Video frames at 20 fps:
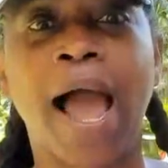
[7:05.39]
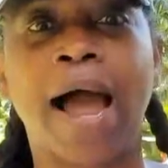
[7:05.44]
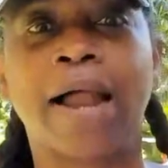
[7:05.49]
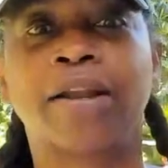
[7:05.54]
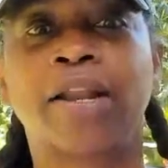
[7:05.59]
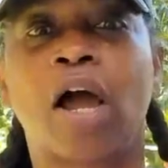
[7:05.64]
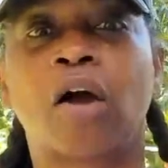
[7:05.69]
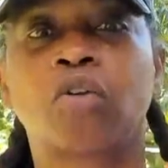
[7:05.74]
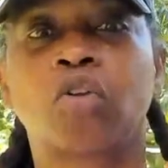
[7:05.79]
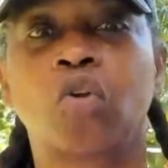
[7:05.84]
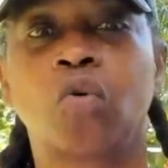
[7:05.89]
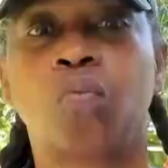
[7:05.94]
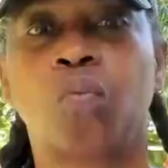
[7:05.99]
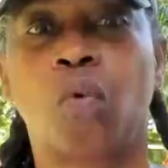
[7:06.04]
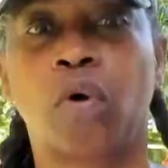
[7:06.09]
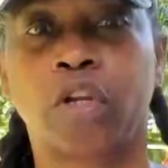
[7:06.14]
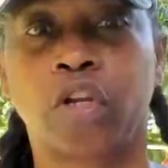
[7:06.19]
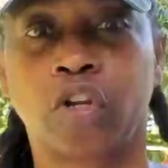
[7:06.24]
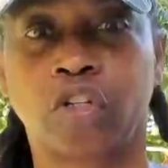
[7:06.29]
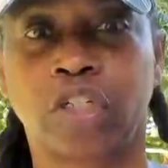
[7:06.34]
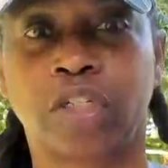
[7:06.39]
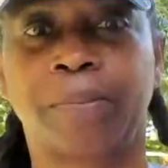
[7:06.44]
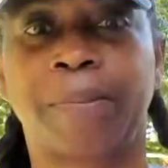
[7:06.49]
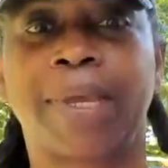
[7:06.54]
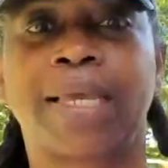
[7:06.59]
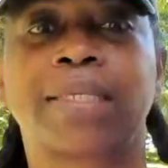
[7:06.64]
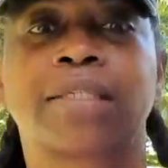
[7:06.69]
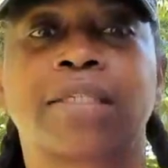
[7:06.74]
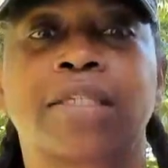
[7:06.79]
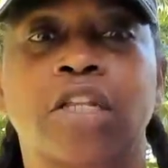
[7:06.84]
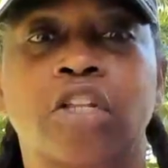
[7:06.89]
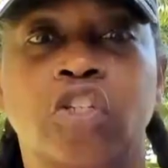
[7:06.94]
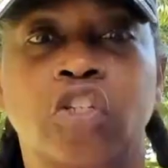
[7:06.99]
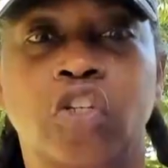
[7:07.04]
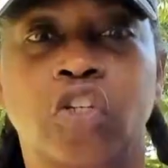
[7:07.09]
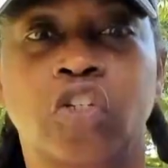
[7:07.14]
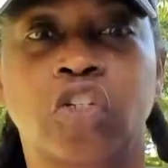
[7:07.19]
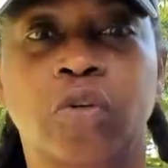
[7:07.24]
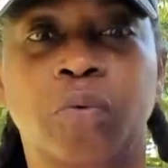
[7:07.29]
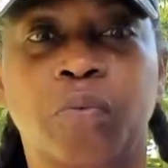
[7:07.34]
and now you want your Jamaican
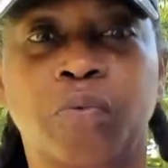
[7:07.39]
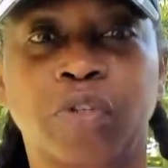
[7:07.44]
citizenship